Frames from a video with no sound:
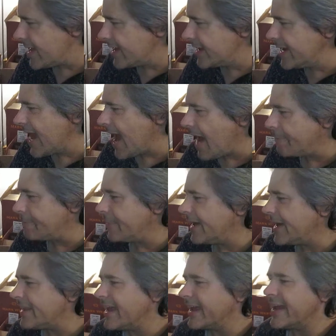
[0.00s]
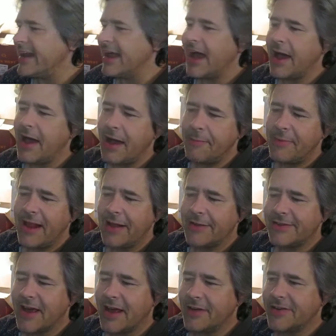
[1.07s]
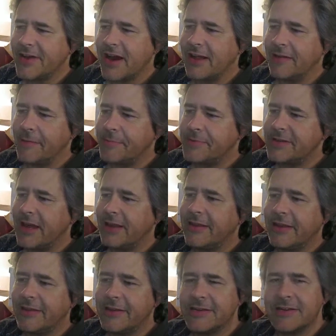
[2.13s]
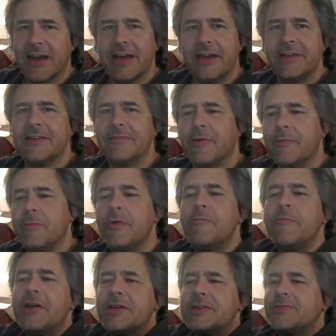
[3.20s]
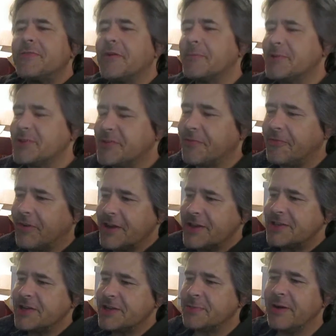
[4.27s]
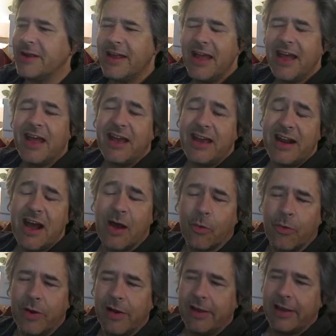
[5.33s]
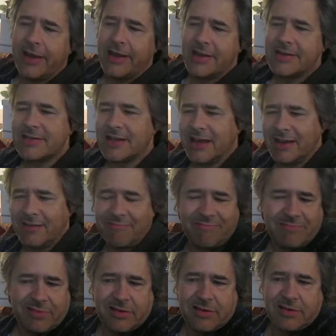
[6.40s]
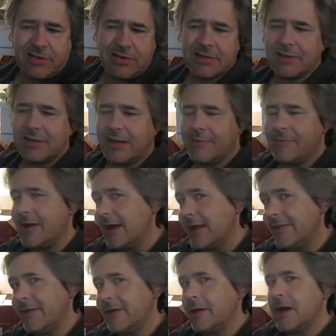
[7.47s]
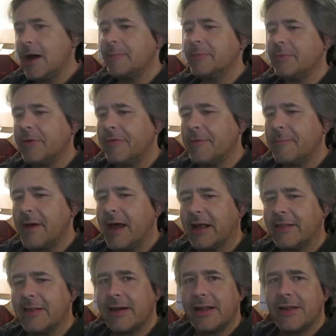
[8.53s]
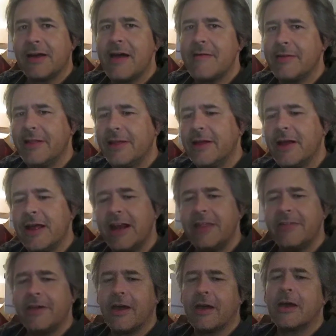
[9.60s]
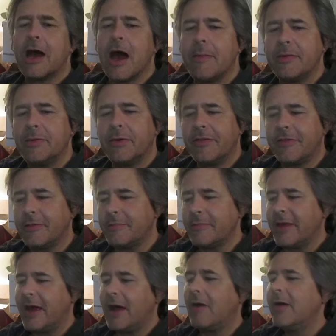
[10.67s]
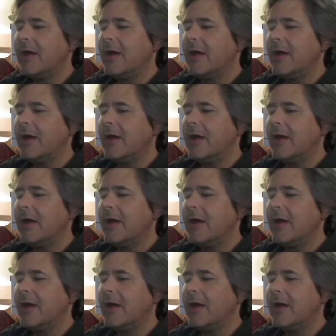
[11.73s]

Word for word: yeah, but like you know, I, I mean, I was kind of, kind of upset that this guy removed me from his friends list. But you know, really, it's like I never had anything in common with him back then. I don't have any, anything in common with him now.